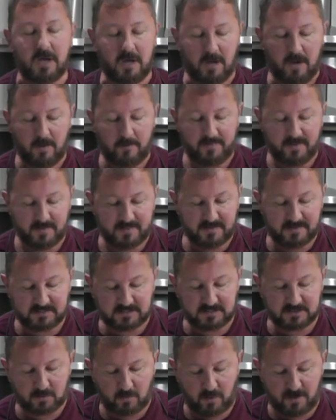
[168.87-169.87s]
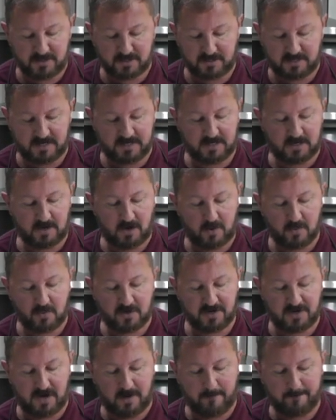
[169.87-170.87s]
um, but this is the one you need,
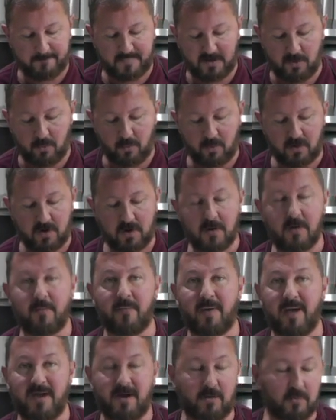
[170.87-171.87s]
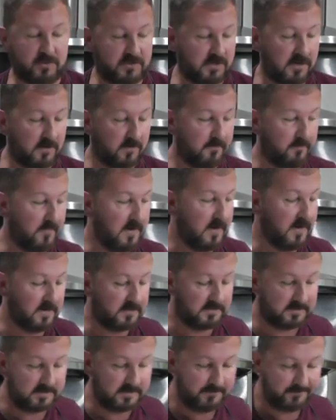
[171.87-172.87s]
coconut milk powder
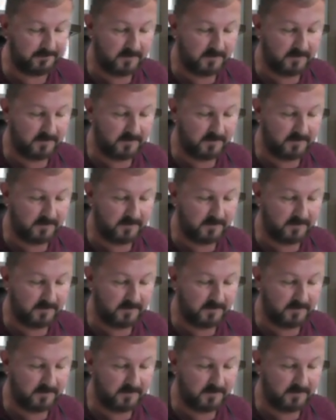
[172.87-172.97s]
mix.